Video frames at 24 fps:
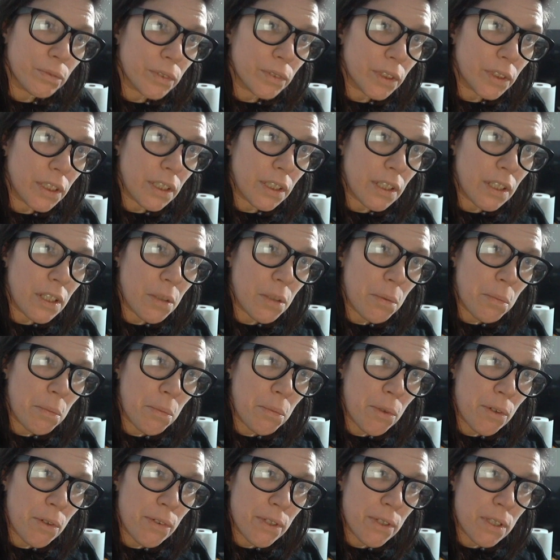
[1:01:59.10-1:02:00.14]
A little
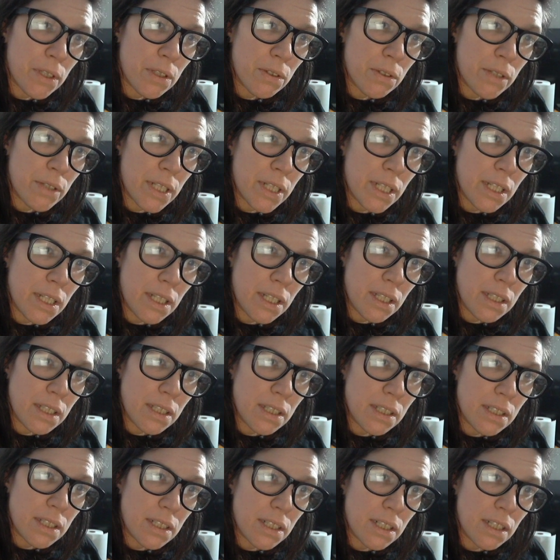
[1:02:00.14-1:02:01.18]
more of a
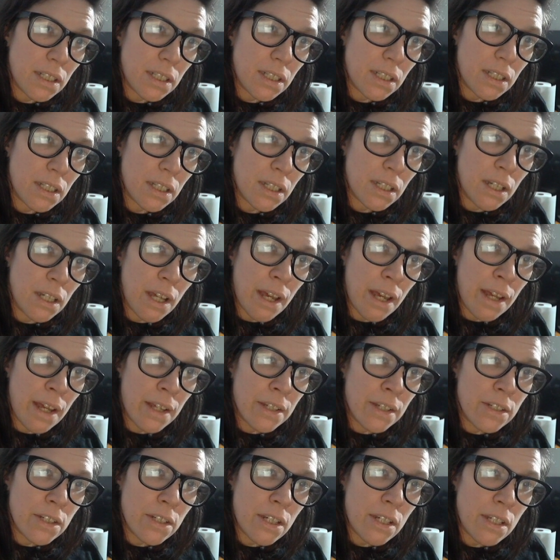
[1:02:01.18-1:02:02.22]
twist.
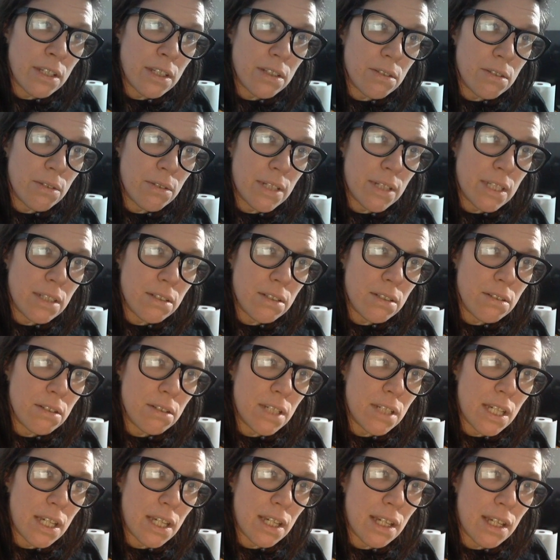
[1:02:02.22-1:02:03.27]
Just twist
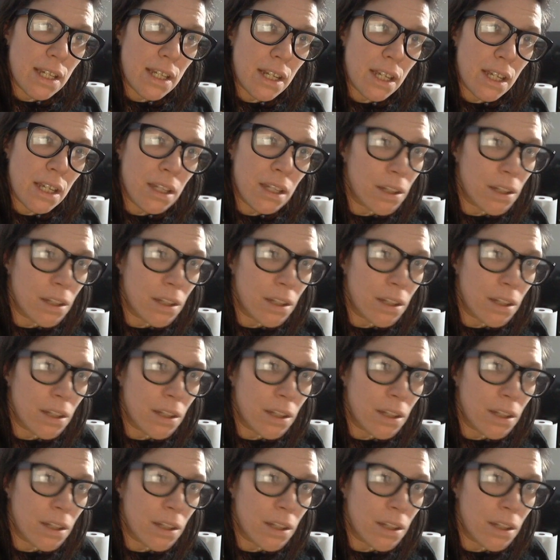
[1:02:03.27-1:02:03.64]
together.